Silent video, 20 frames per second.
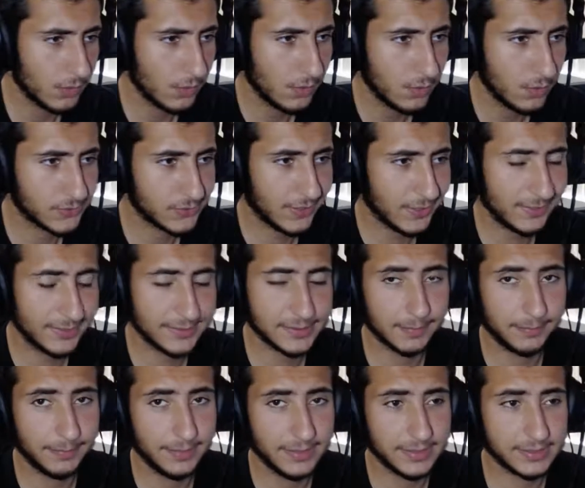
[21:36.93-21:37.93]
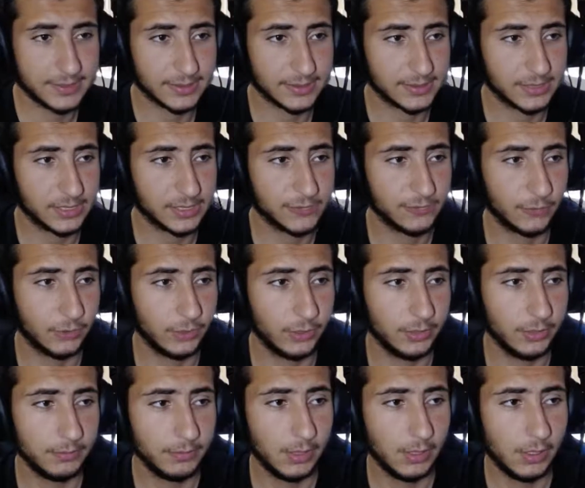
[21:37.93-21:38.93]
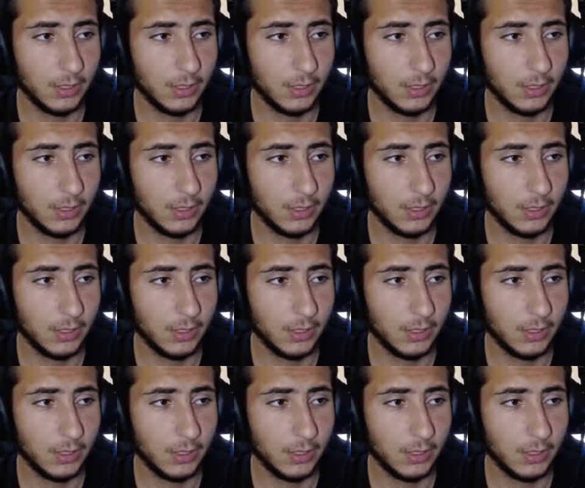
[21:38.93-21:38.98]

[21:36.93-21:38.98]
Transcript: So yeah, that's a big success for him.